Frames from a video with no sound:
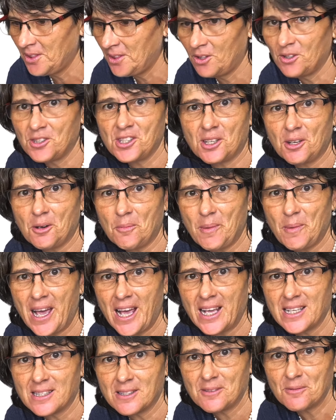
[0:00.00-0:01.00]
those are the
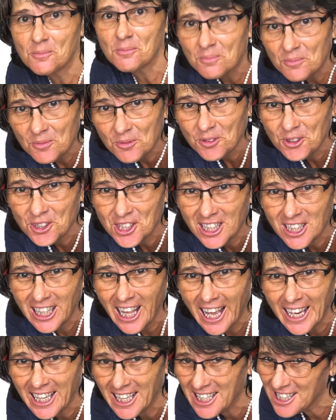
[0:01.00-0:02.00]
best. If you did
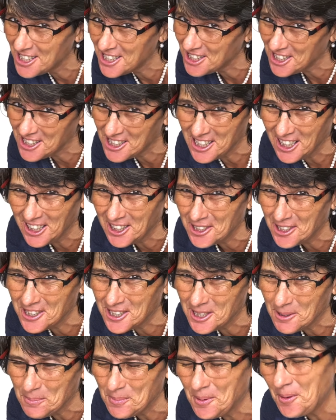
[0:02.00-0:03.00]
like it, it's just a little
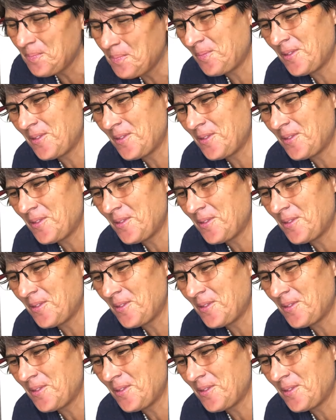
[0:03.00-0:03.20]
tip.